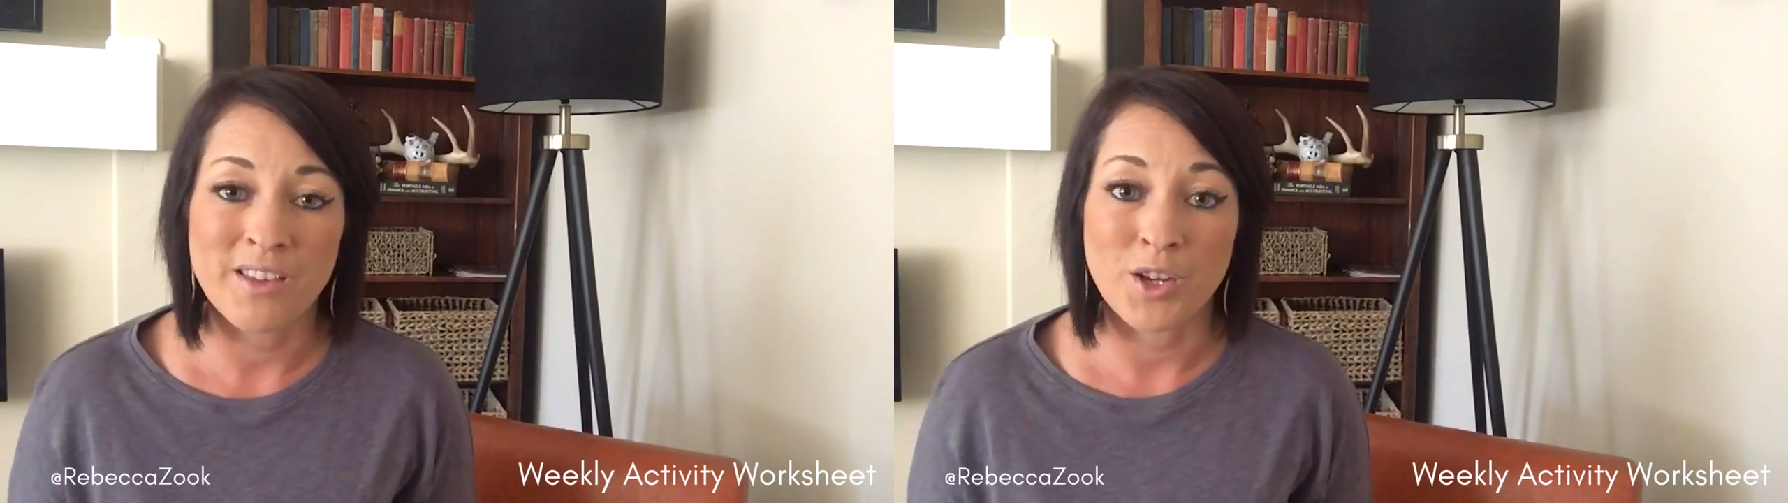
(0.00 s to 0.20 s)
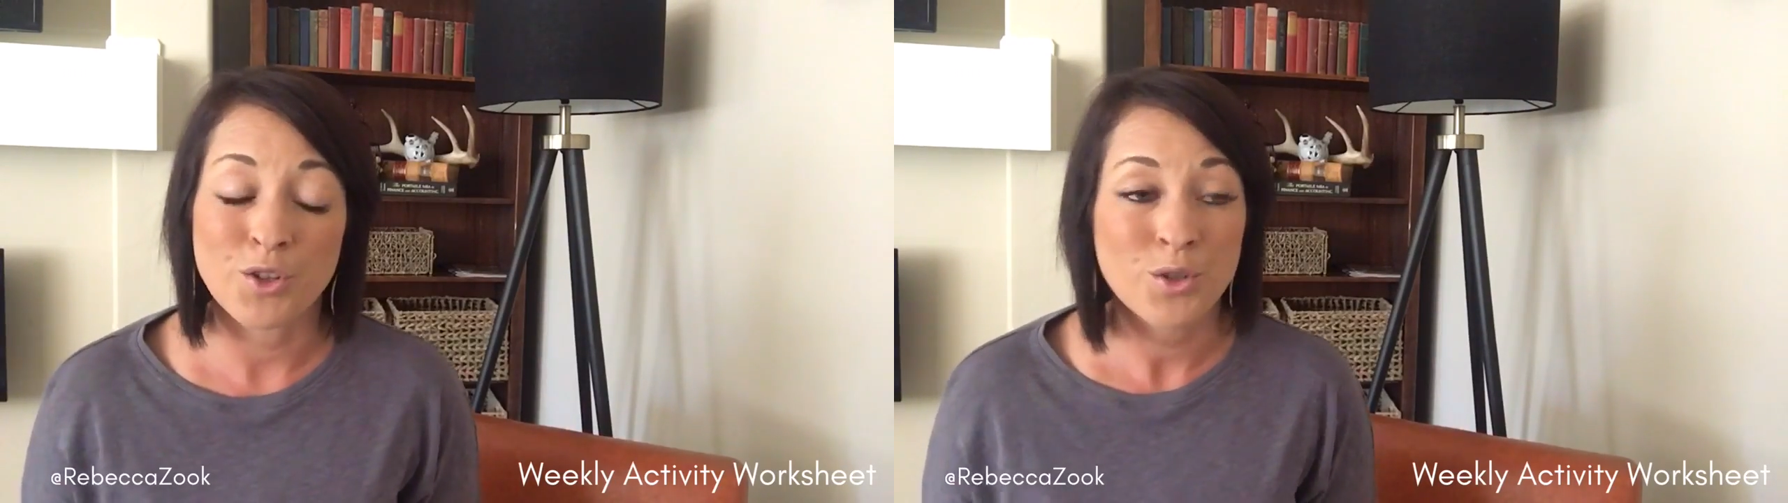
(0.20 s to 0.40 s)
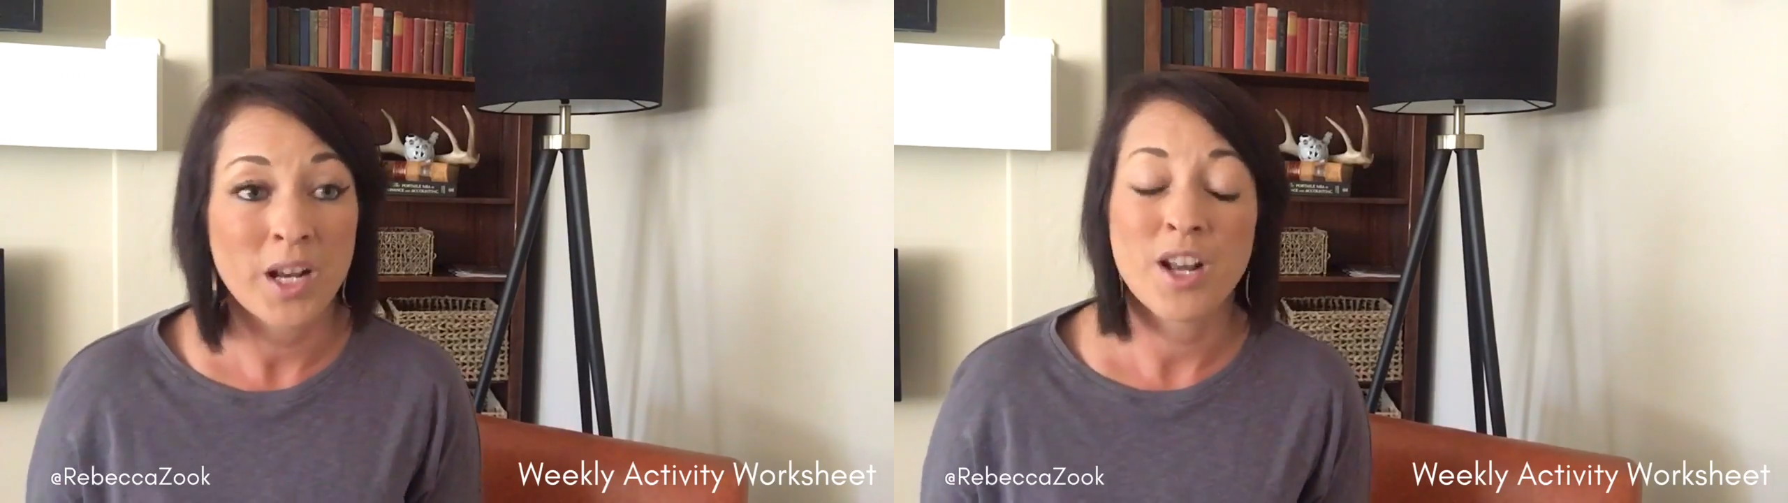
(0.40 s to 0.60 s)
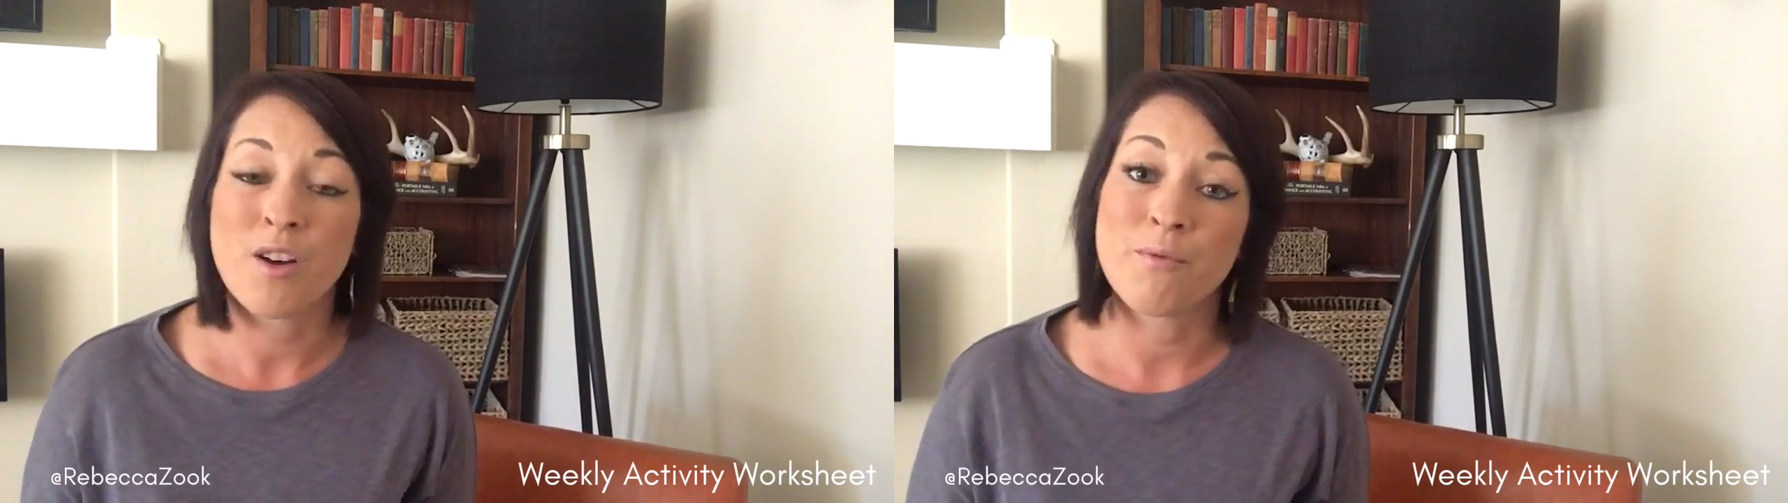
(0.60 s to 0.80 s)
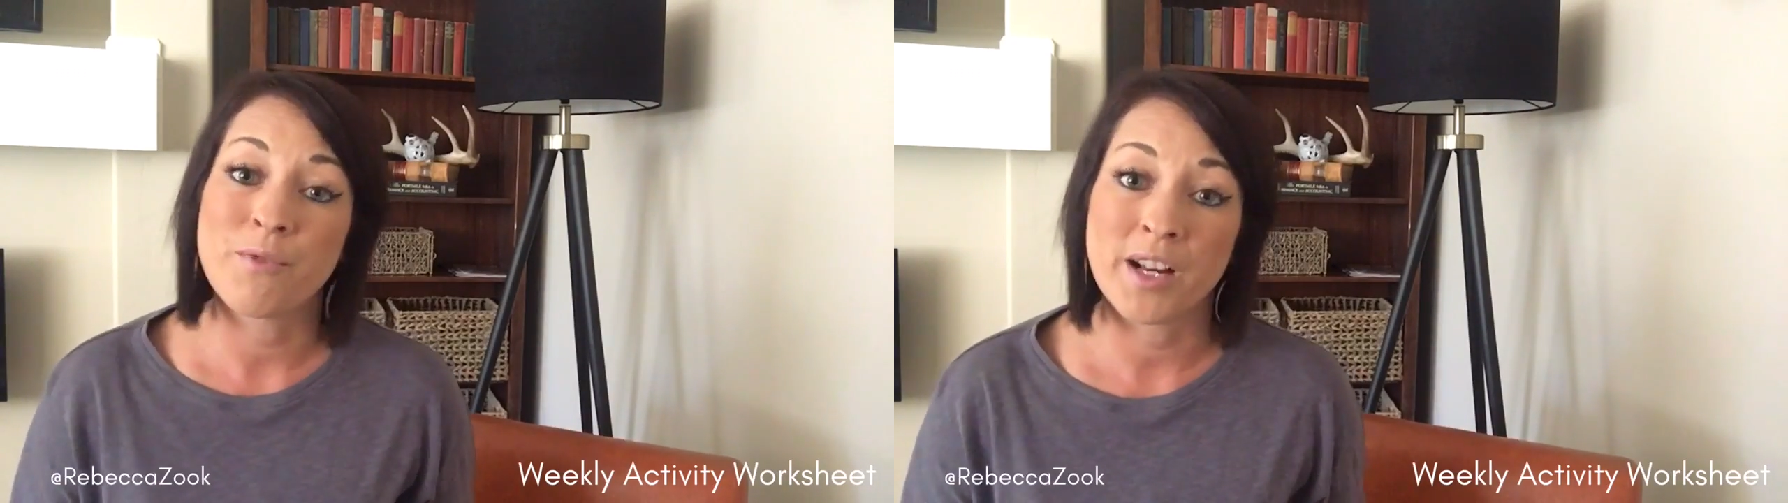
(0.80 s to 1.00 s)
that you're trying to
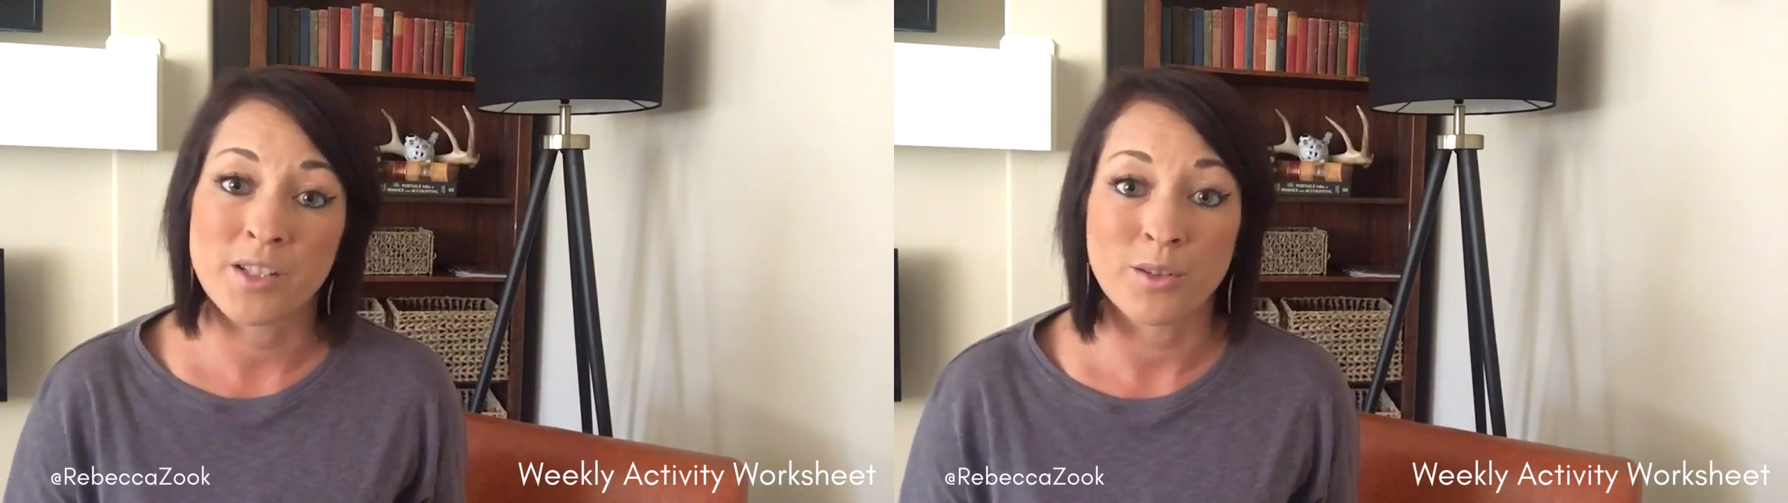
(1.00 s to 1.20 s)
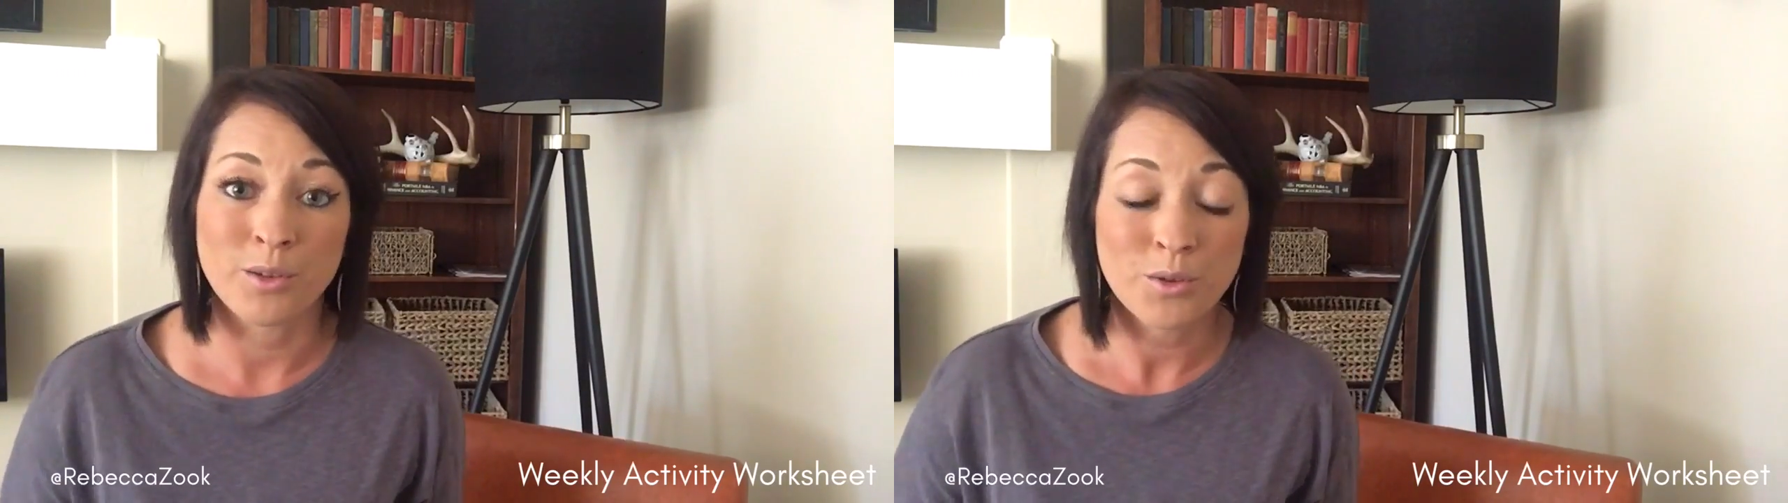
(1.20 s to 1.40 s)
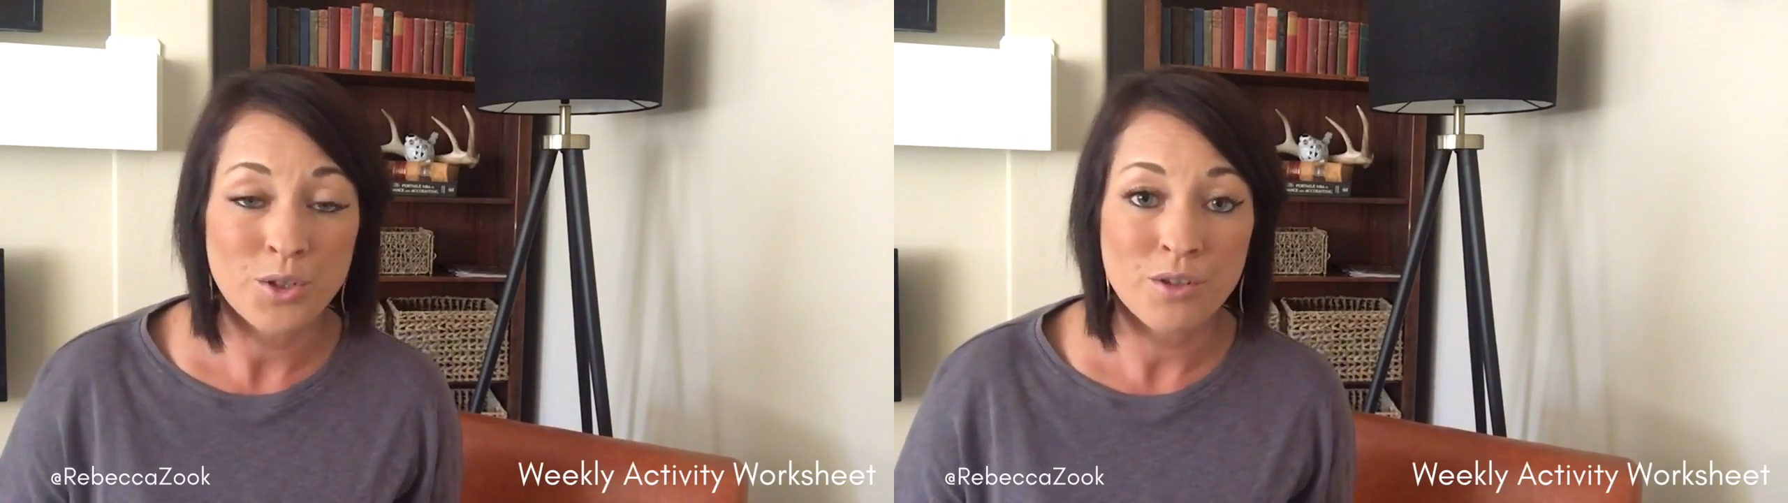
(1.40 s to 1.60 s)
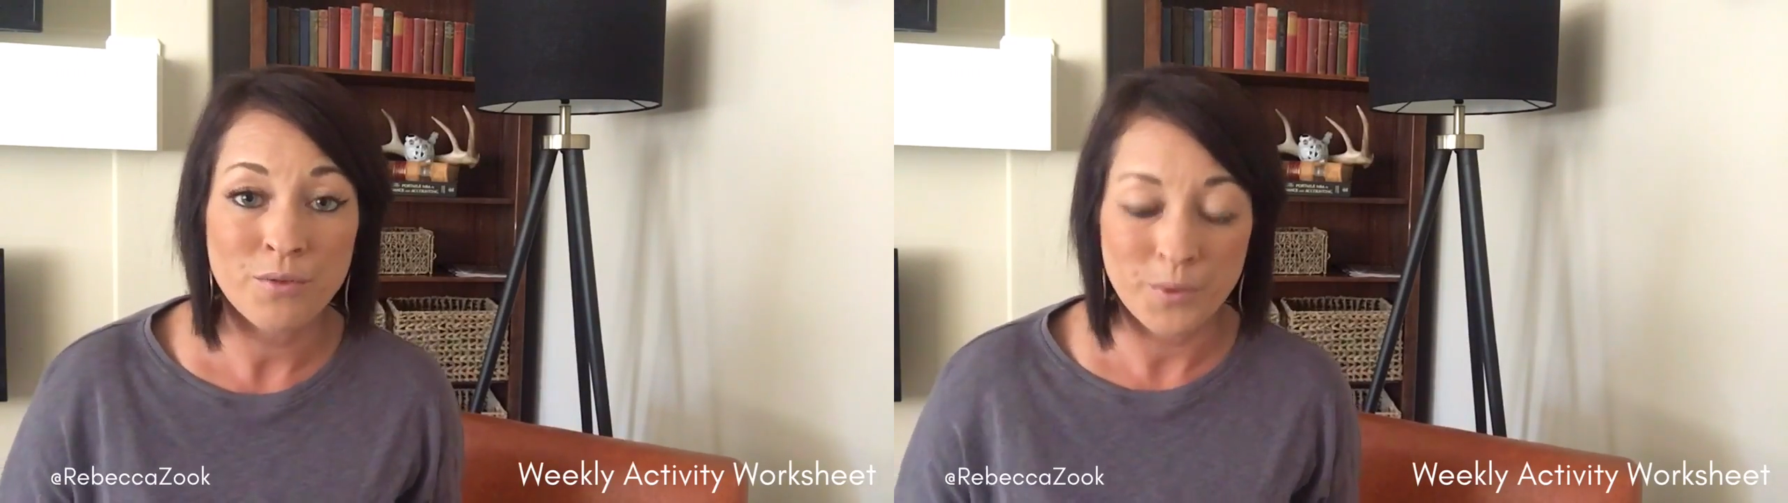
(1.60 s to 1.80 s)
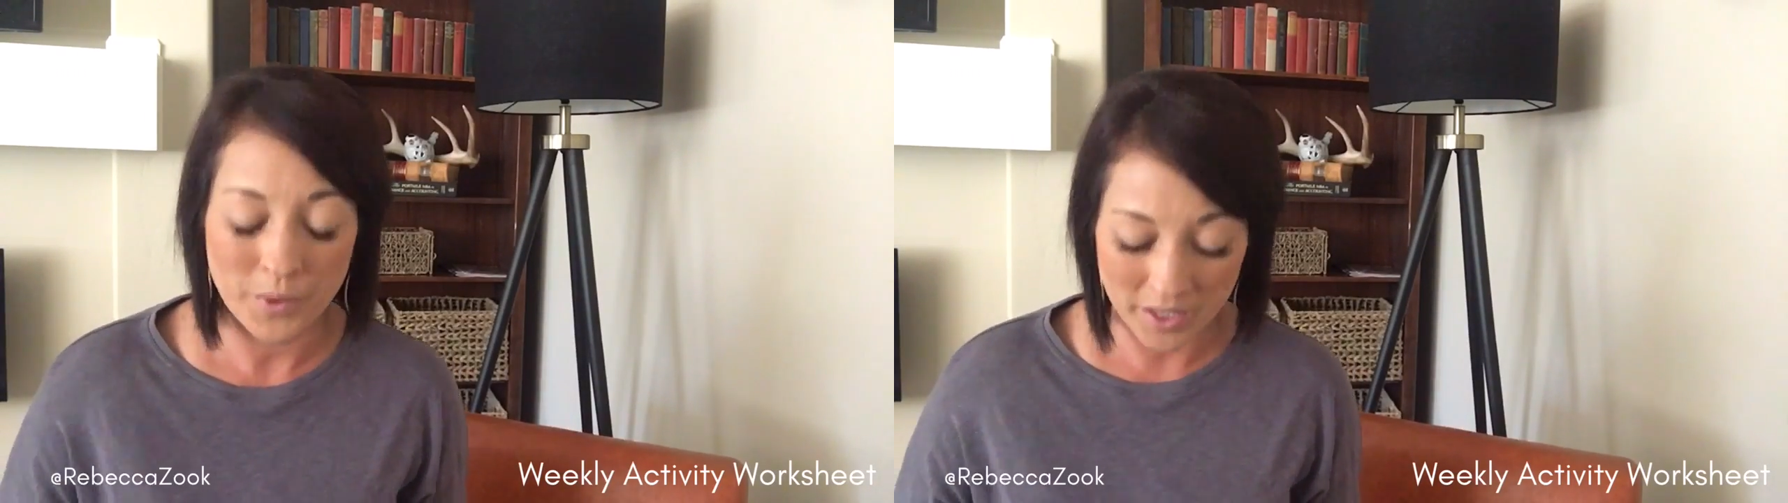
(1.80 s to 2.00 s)
help find solutions
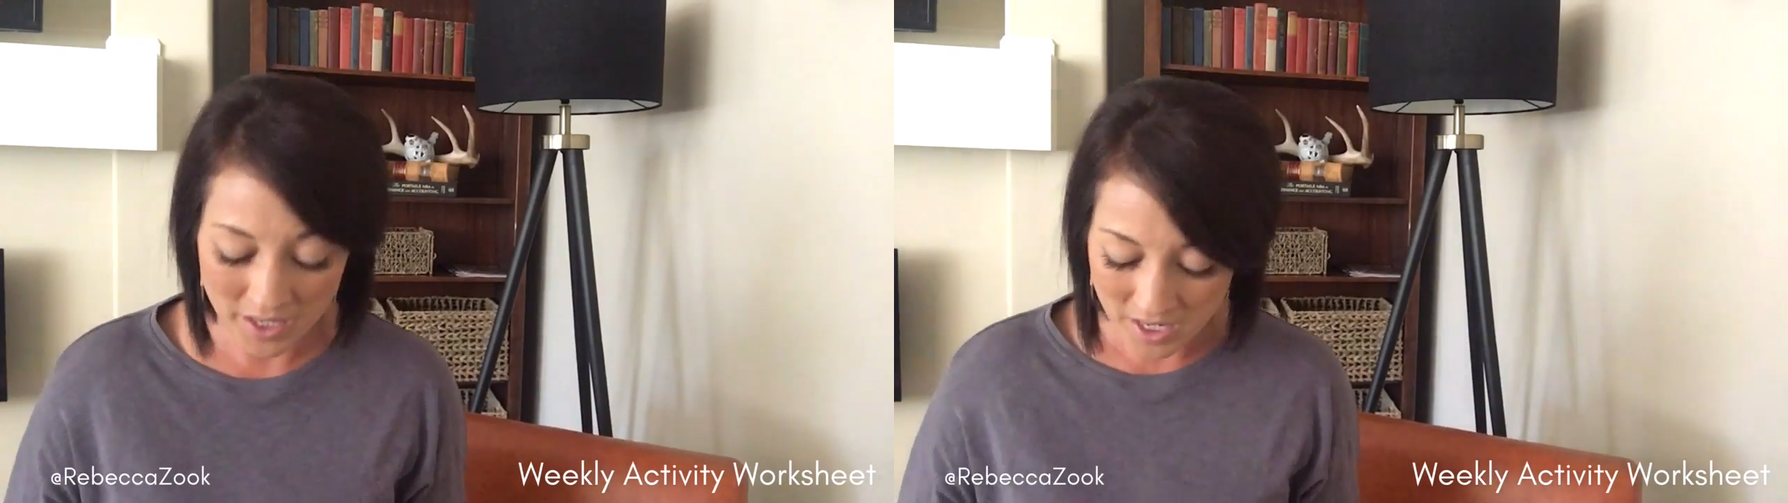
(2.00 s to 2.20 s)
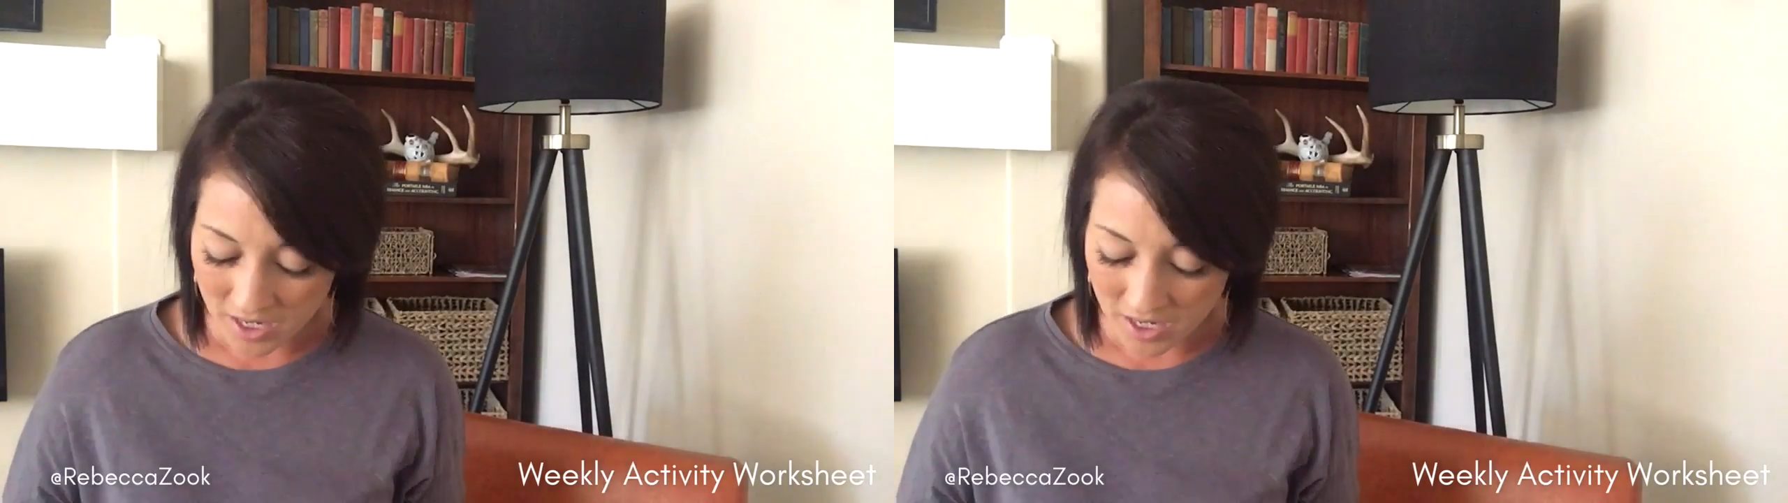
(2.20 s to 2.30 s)
for.